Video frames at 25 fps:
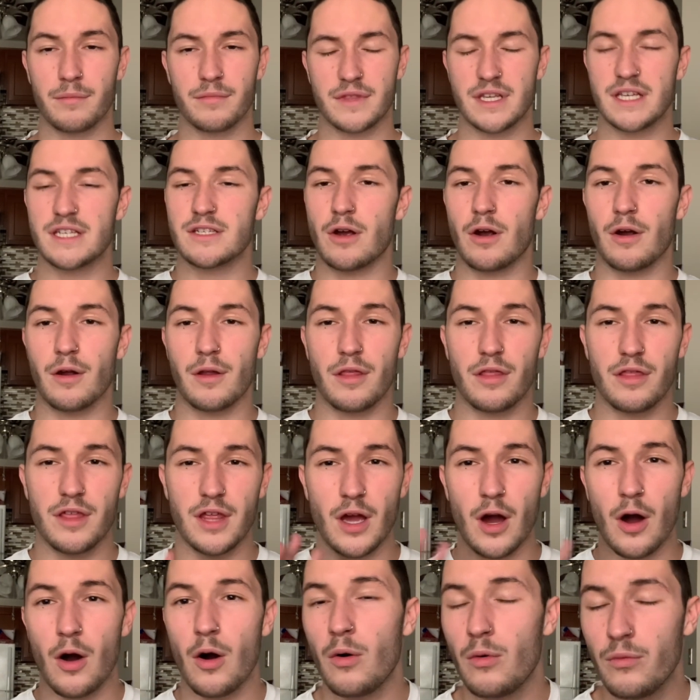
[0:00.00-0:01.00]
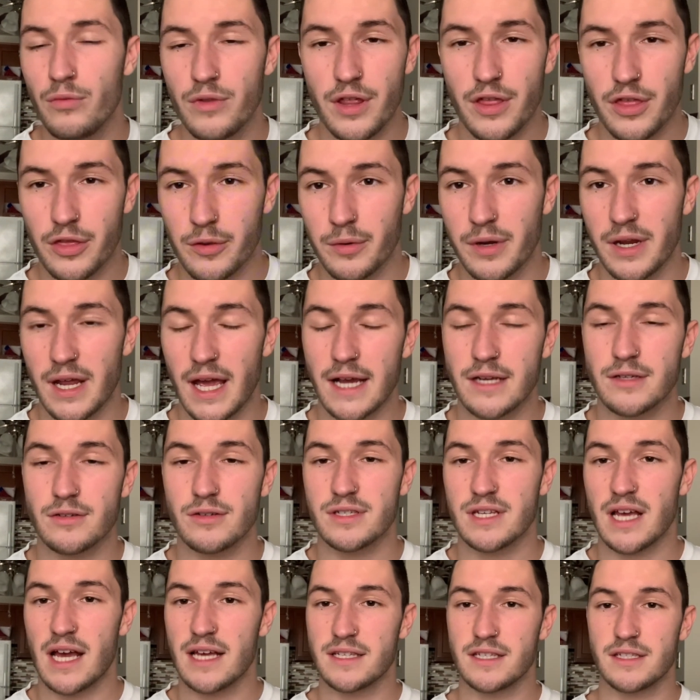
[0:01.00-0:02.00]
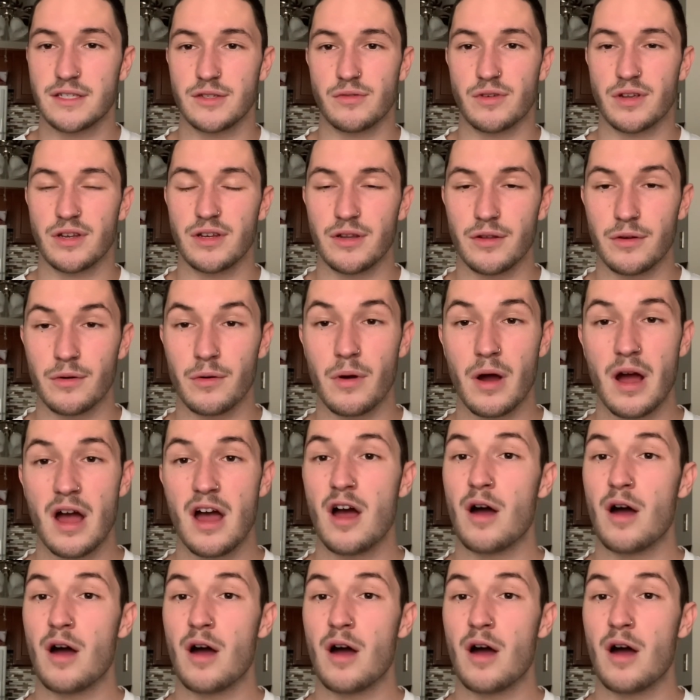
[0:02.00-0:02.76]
These aren't the only 3 exercises you can do,